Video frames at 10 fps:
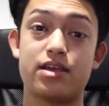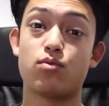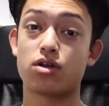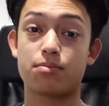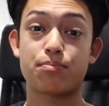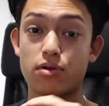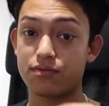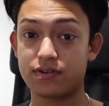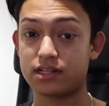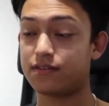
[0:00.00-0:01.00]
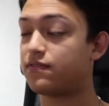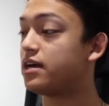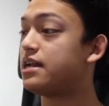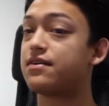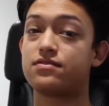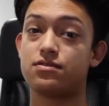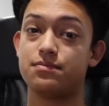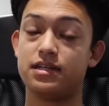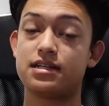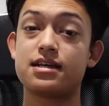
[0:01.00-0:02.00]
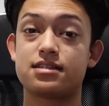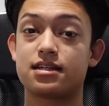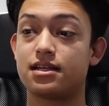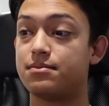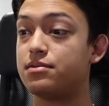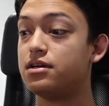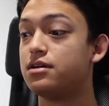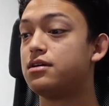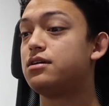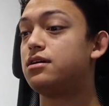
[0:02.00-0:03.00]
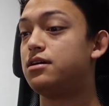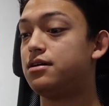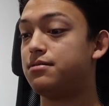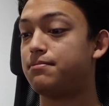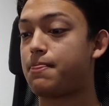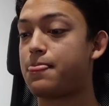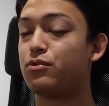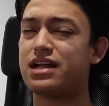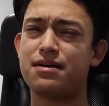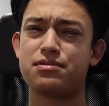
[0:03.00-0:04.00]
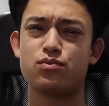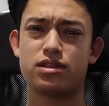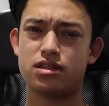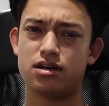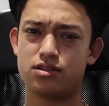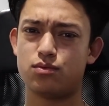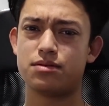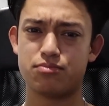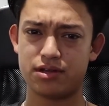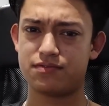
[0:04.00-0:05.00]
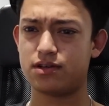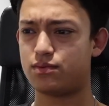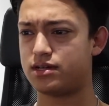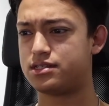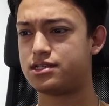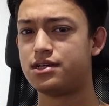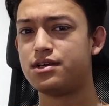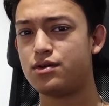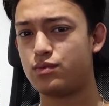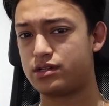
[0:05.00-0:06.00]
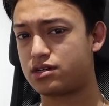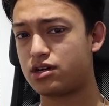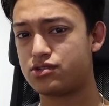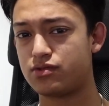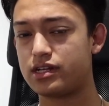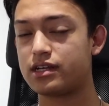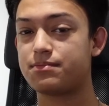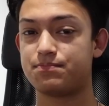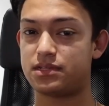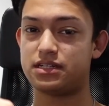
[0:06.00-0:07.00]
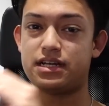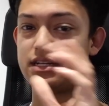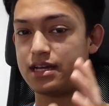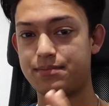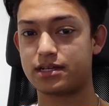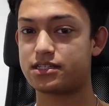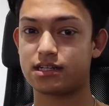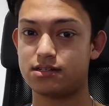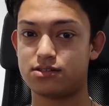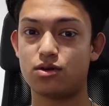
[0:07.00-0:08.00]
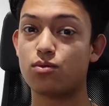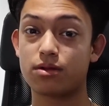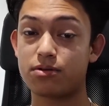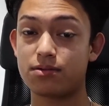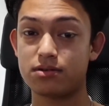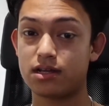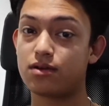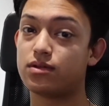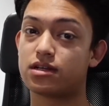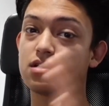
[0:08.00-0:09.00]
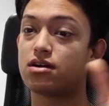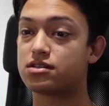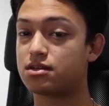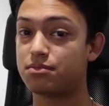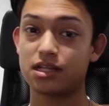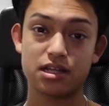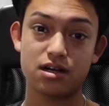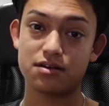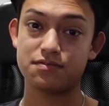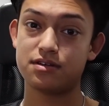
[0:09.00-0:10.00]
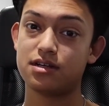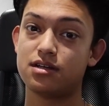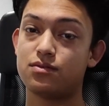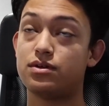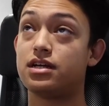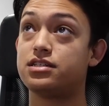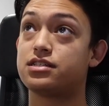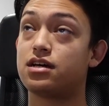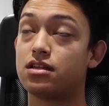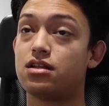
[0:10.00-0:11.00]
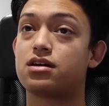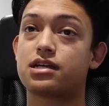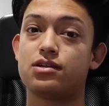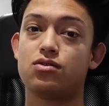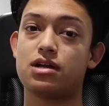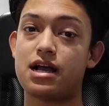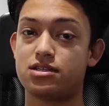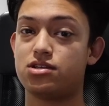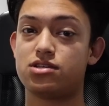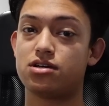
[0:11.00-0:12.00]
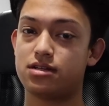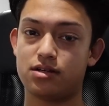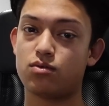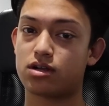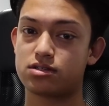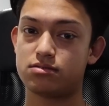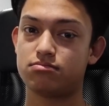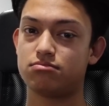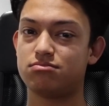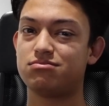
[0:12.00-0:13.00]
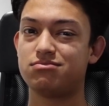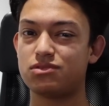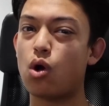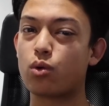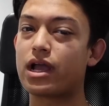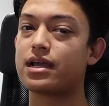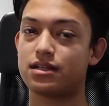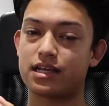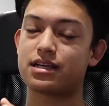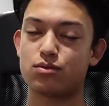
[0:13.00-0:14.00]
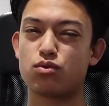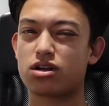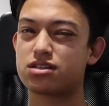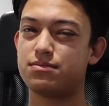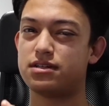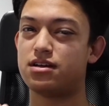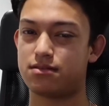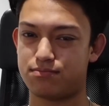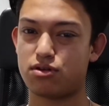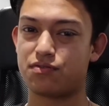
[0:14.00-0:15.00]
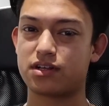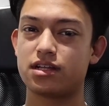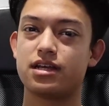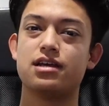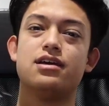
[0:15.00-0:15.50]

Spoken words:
they work perfectly fine after me testing them. What happened with the other one briefly was when the car's running, the dynamic signals don't work properly. When the car is completely off, when I just unlock it or hazards on, it works okay. Like, it works but not perfectly.